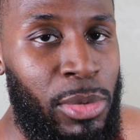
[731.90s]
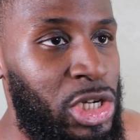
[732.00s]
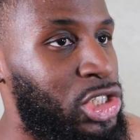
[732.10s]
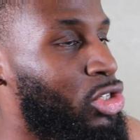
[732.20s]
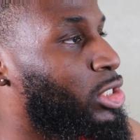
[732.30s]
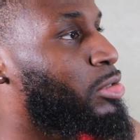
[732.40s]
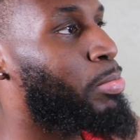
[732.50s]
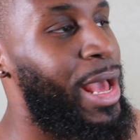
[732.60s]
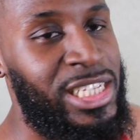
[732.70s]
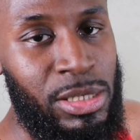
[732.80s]
mustard,
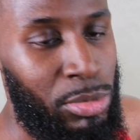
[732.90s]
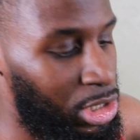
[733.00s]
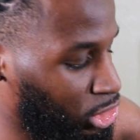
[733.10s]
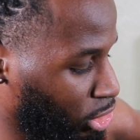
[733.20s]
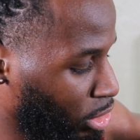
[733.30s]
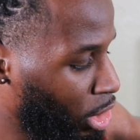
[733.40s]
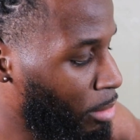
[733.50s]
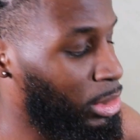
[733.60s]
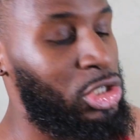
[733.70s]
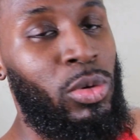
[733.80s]
spicy mustard.
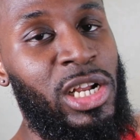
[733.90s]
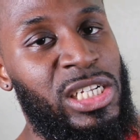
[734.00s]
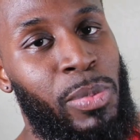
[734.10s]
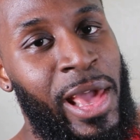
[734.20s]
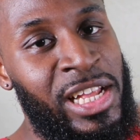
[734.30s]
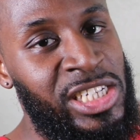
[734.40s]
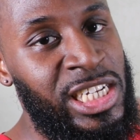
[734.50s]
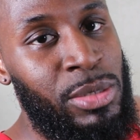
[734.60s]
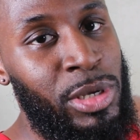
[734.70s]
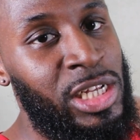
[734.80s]
But you want to just pay
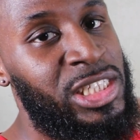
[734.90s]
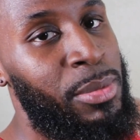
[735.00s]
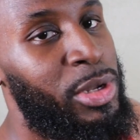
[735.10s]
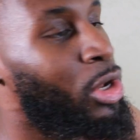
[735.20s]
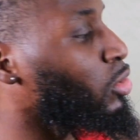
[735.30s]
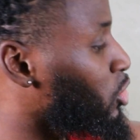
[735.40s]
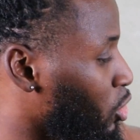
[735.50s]
attention because some of those